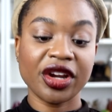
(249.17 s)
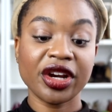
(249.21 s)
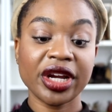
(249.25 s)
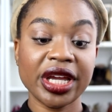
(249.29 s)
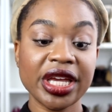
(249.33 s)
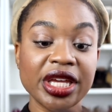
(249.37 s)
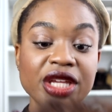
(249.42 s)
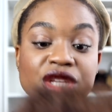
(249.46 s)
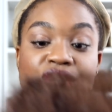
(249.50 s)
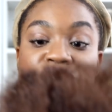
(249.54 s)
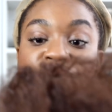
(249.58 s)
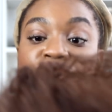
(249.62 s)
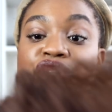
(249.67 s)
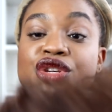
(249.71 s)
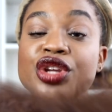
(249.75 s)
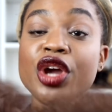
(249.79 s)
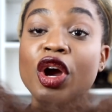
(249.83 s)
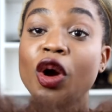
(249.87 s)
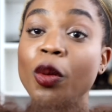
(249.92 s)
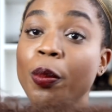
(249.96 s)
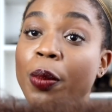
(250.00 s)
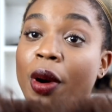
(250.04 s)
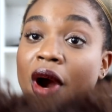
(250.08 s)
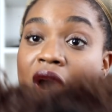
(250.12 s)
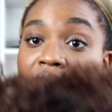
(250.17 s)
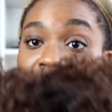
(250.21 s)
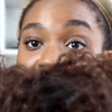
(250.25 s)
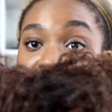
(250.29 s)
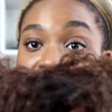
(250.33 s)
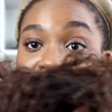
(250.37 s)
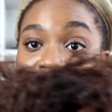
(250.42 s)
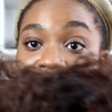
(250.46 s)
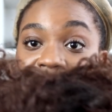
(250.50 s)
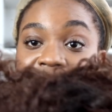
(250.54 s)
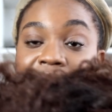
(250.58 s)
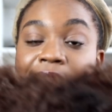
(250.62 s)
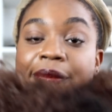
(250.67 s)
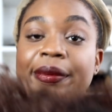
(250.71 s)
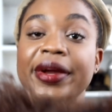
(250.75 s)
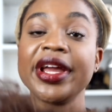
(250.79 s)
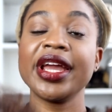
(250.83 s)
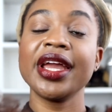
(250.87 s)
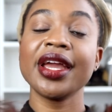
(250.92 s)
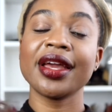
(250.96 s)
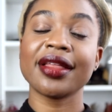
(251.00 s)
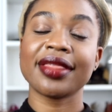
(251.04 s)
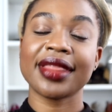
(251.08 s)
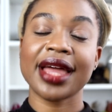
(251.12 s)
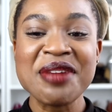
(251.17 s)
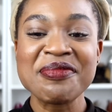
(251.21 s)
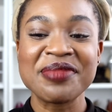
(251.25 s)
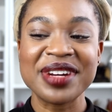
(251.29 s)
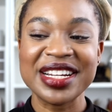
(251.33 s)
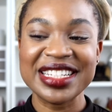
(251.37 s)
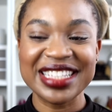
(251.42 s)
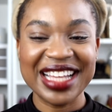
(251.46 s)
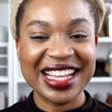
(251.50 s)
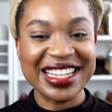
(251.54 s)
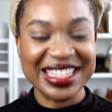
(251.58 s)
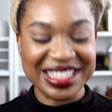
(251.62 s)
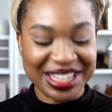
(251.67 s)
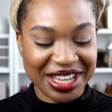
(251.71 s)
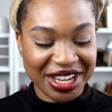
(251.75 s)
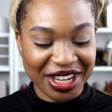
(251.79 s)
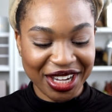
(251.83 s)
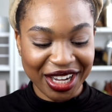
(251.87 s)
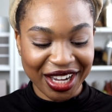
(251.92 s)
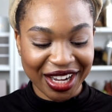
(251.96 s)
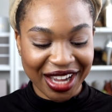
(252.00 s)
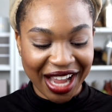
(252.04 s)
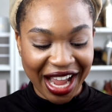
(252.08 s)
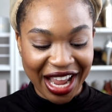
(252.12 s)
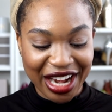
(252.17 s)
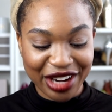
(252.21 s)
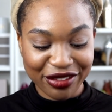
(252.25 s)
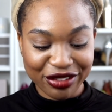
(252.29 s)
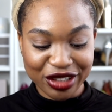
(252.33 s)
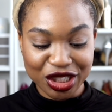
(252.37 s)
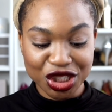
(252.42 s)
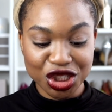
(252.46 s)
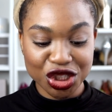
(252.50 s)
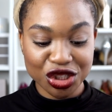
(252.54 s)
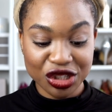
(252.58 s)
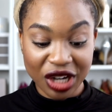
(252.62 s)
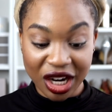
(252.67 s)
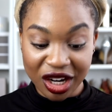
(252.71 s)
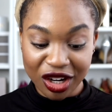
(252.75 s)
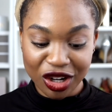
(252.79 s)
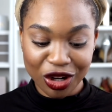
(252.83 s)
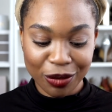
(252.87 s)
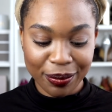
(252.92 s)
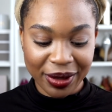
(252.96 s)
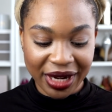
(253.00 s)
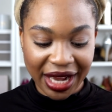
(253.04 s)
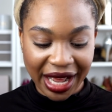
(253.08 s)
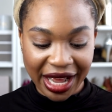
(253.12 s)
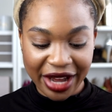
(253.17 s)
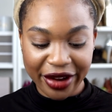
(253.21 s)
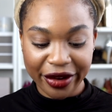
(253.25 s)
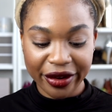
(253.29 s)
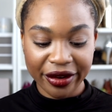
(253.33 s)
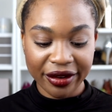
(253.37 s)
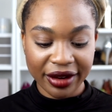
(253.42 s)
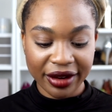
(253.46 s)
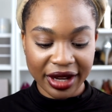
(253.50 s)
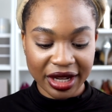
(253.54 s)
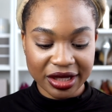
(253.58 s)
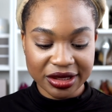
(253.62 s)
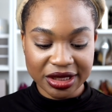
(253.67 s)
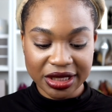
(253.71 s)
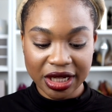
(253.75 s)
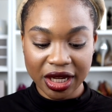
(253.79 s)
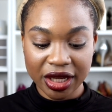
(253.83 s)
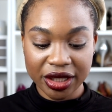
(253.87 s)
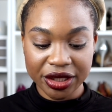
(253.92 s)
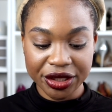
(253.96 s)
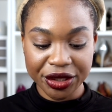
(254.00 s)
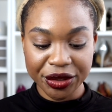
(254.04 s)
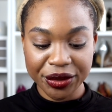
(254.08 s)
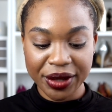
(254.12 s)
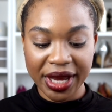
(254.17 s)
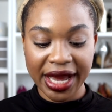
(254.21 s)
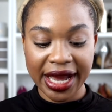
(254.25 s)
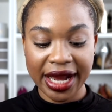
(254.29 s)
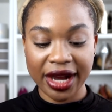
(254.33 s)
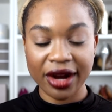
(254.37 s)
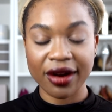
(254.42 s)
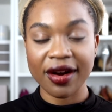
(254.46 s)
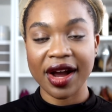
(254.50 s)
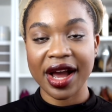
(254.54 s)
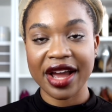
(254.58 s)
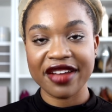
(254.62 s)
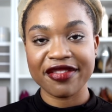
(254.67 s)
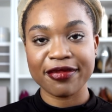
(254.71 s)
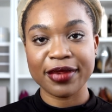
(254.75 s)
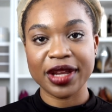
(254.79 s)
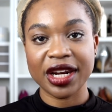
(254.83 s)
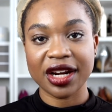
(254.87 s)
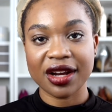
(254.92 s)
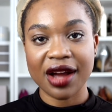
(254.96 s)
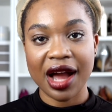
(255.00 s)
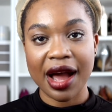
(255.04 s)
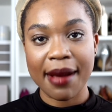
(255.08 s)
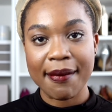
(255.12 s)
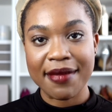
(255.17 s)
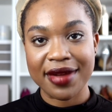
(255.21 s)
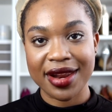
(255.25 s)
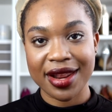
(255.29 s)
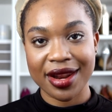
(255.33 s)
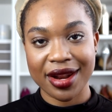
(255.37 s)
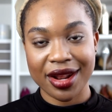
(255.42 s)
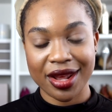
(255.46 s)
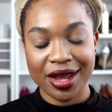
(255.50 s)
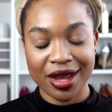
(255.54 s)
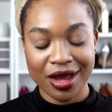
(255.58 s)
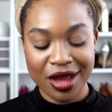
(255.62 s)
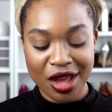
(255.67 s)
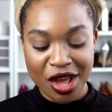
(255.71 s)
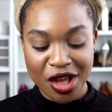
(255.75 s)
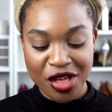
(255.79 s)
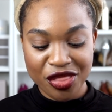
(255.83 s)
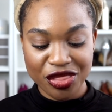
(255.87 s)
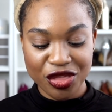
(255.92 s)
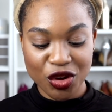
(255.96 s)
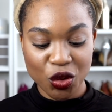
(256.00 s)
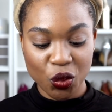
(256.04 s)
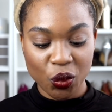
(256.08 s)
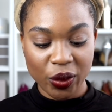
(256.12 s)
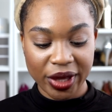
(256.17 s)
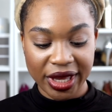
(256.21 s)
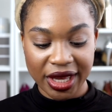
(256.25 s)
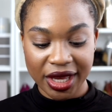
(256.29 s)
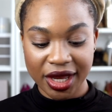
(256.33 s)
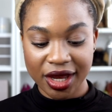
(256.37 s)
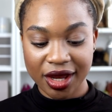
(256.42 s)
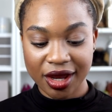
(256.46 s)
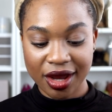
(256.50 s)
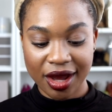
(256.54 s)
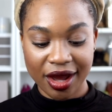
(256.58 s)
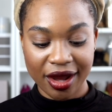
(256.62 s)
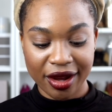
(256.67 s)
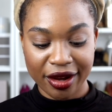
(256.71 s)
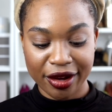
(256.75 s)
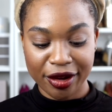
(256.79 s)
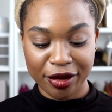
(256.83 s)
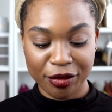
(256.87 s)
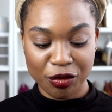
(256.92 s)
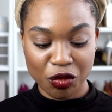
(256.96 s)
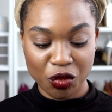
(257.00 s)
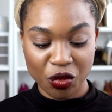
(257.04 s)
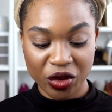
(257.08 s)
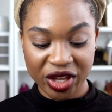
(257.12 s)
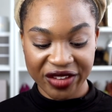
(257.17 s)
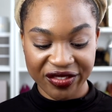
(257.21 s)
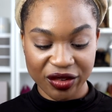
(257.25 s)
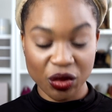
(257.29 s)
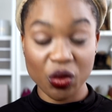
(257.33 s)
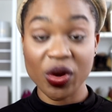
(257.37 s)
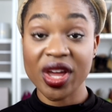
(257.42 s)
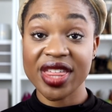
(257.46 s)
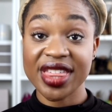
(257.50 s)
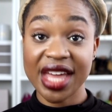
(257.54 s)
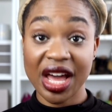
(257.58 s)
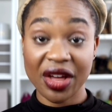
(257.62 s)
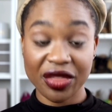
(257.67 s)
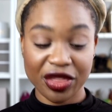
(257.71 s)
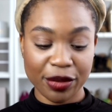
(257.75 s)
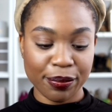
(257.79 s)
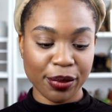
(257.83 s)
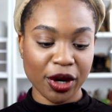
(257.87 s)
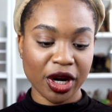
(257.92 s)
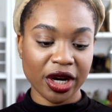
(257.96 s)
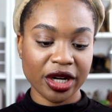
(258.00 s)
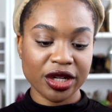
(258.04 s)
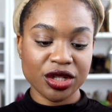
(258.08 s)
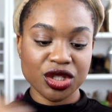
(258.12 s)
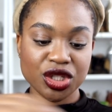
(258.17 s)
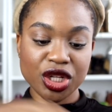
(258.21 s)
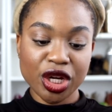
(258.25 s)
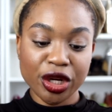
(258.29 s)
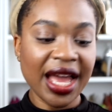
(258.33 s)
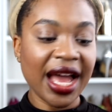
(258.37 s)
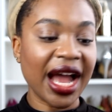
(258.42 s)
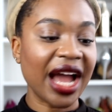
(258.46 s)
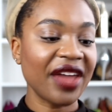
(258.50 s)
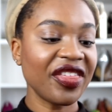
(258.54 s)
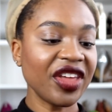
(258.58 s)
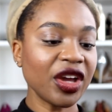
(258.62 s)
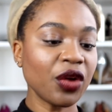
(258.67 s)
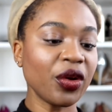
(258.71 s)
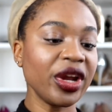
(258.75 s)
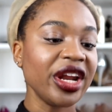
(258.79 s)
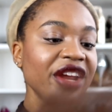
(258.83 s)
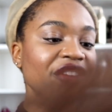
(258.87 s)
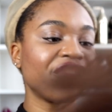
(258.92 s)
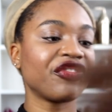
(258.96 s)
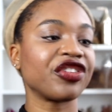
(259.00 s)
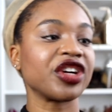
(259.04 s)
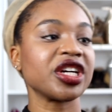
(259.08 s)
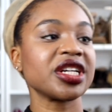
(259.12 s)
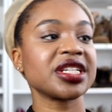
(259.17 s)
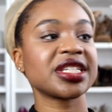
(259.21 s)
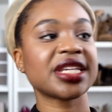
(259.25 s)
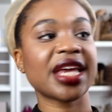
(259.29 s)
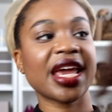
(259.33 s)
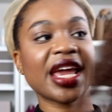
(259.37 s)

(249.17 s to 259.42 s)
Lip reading: There is no part on the wig, and that presents a kind of a struggle, but I'll tell you how I've been accommodating the wig even without the part. So I think when it first